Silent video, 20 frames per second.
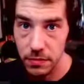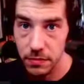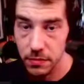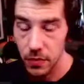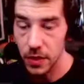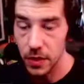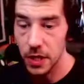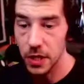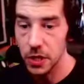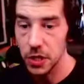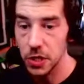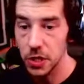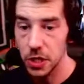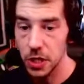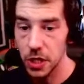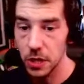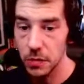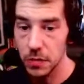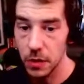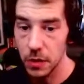
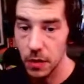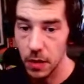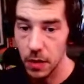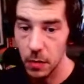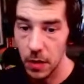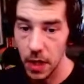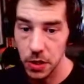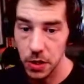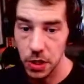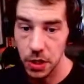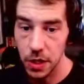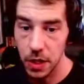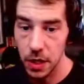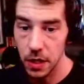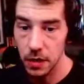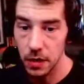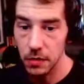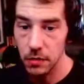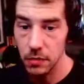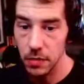relationship to my
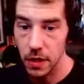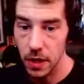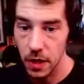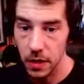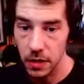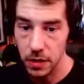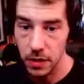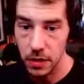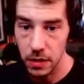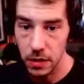mentioning that